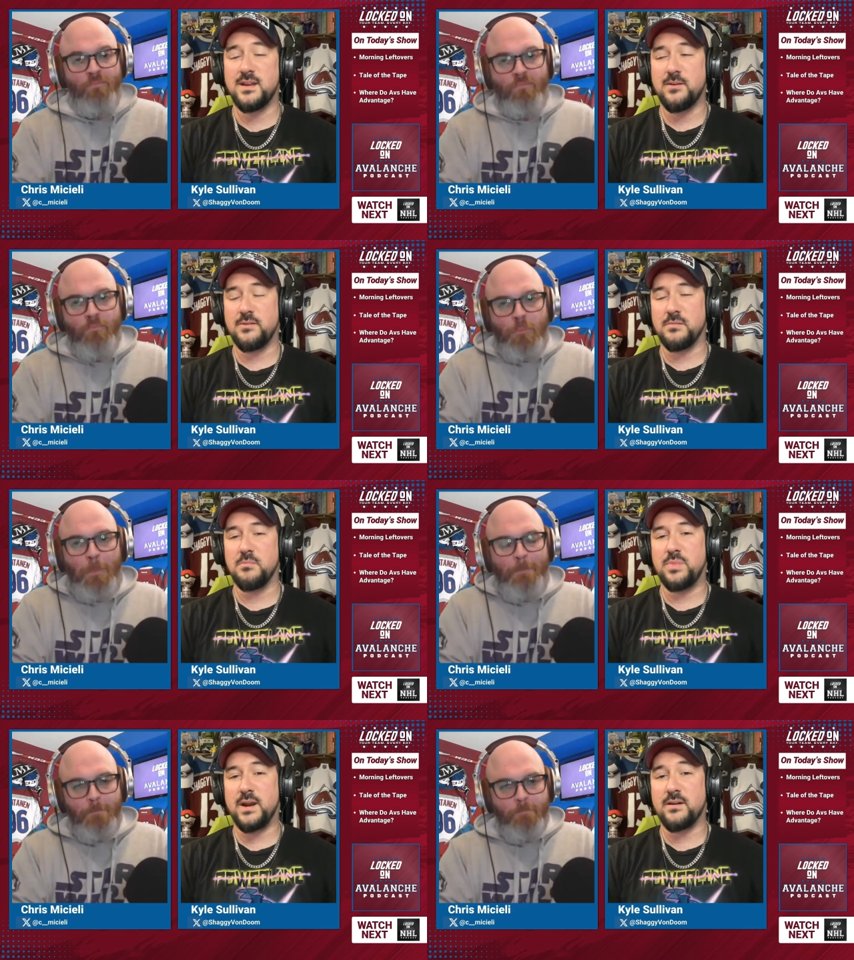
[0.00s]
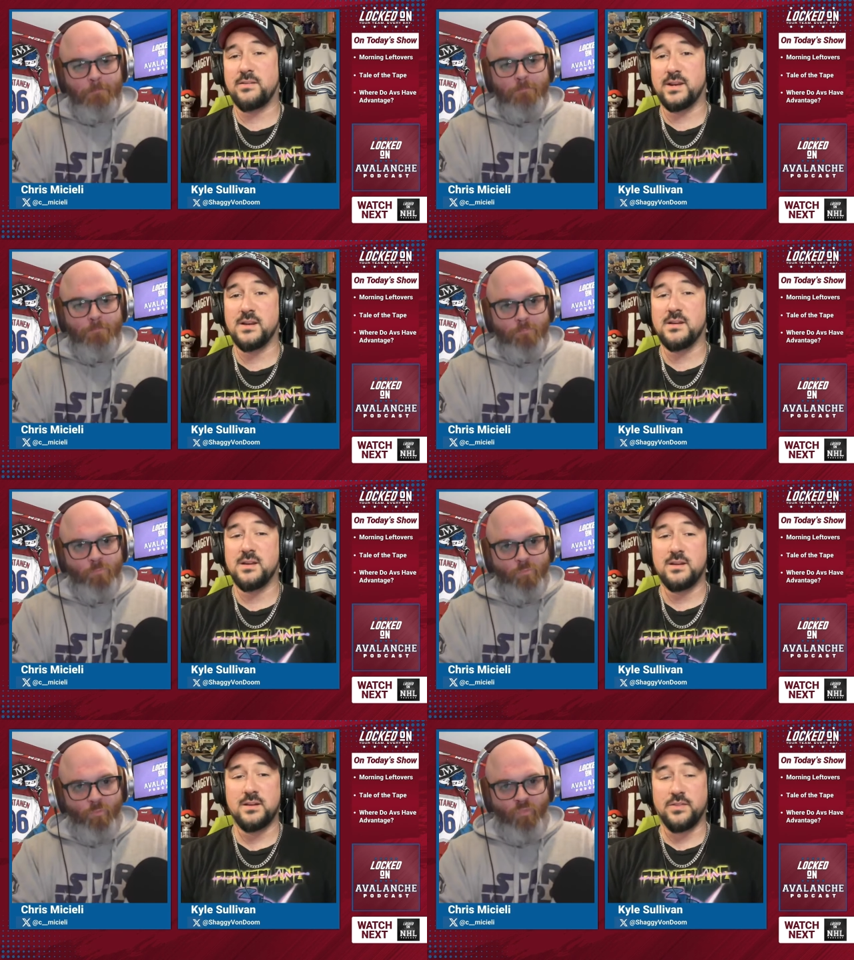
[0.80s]
Speaker 1: It was embarrassing.
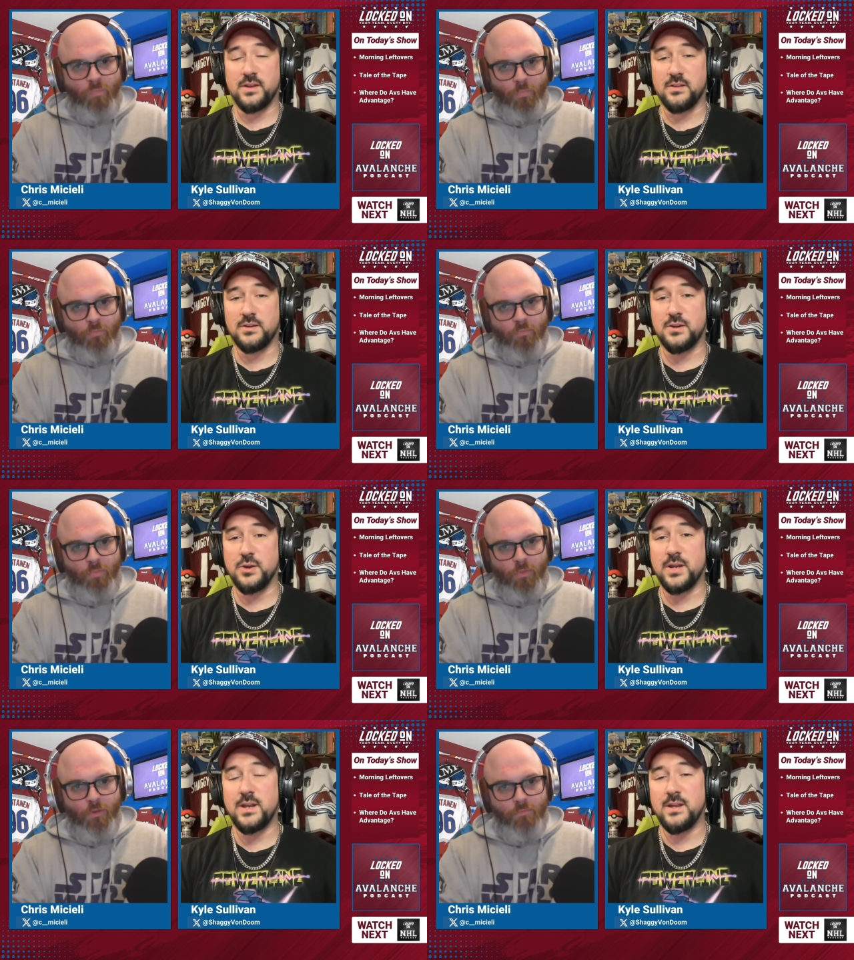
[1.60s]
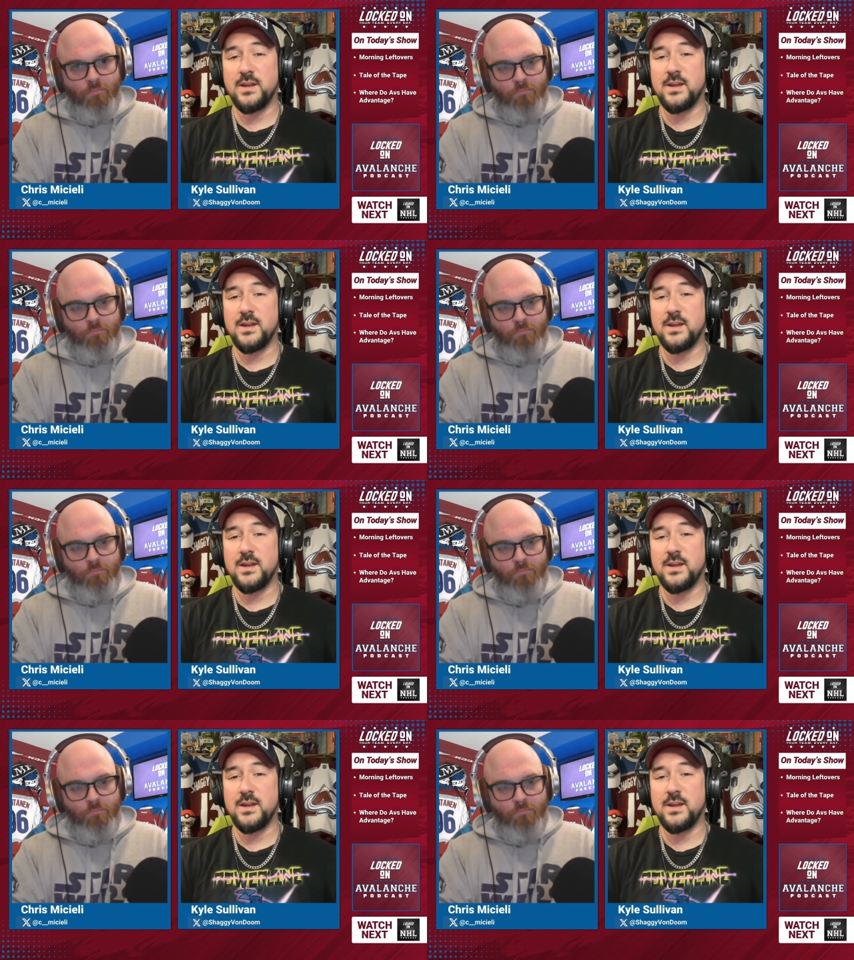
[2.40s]
Nothing looked good.